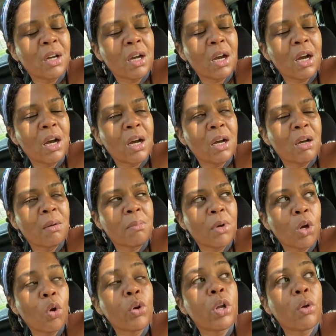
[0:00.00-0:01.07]
Oh
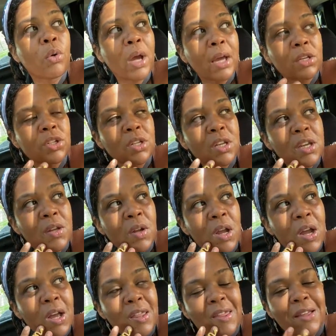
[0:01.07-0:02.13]
no, actually,
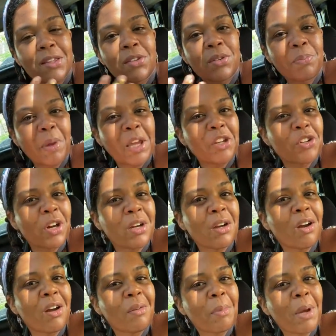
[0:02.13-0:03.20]
that's Patreon.
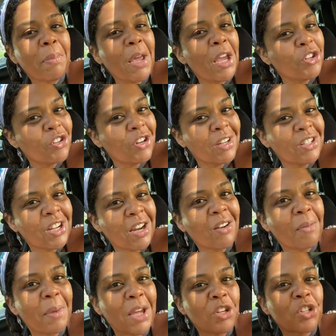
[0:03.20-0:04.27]
On my Patreon
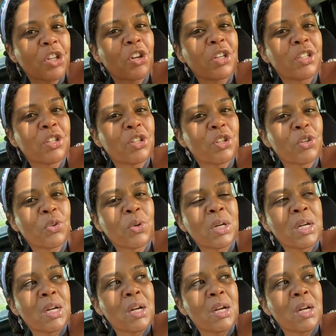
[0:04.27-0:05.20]
channel, I'm actually going to do